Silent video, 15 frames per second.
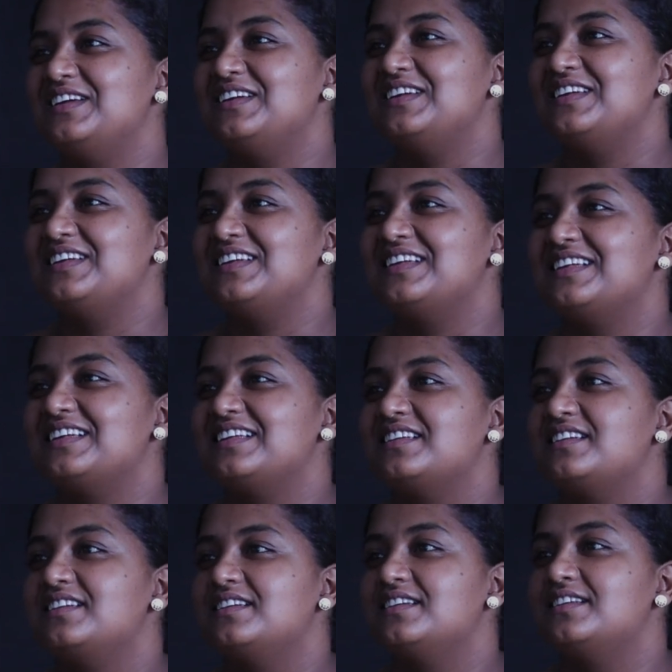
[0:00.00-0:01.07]
not in the hardware
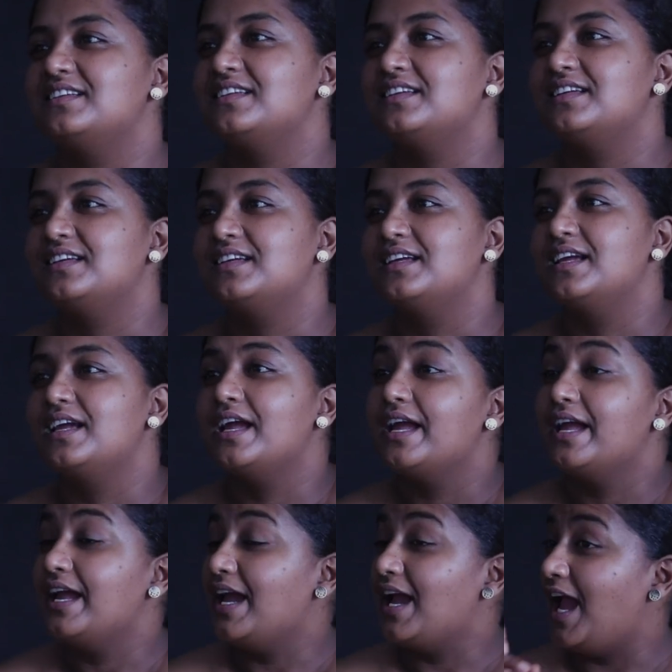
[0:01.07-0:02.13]
business?
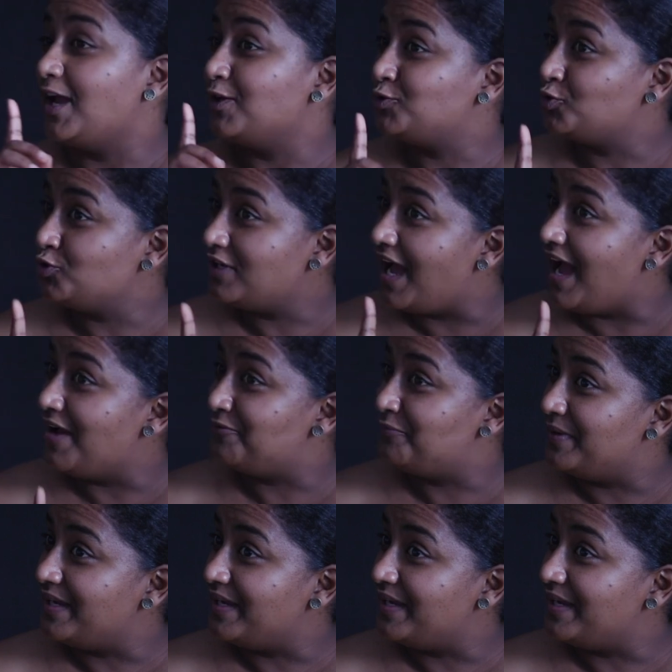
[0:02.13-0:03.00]
I should have